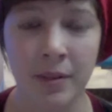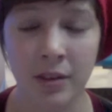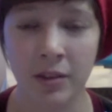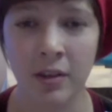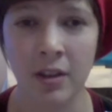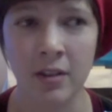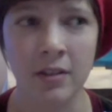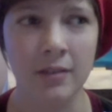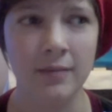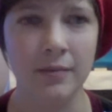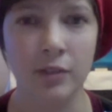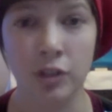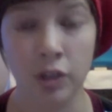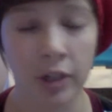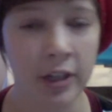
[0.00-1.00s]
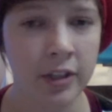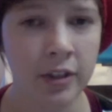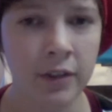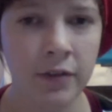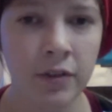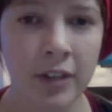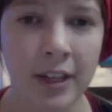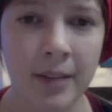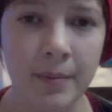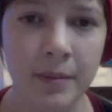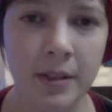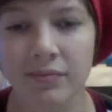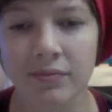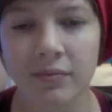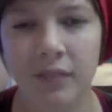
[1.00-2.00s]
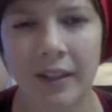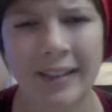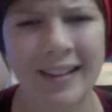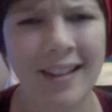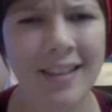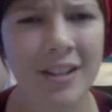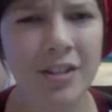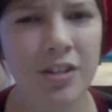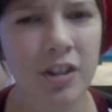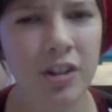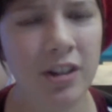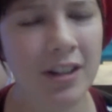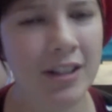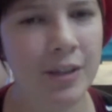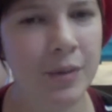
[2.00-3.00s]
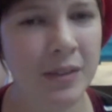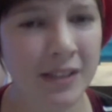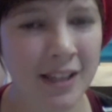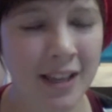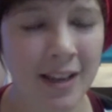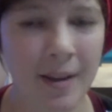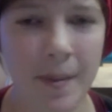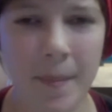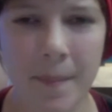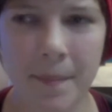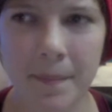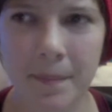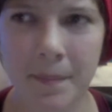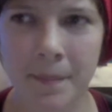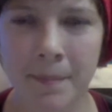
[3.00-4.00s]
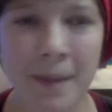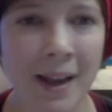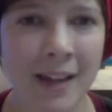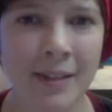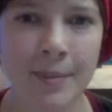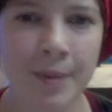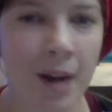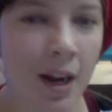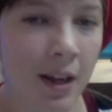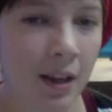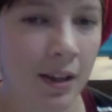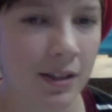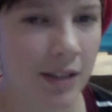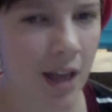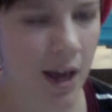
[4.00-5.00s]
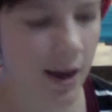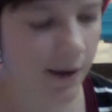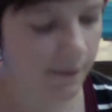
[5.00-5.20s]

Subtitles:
the Circus of Dreams. Now, this circus was the mind product of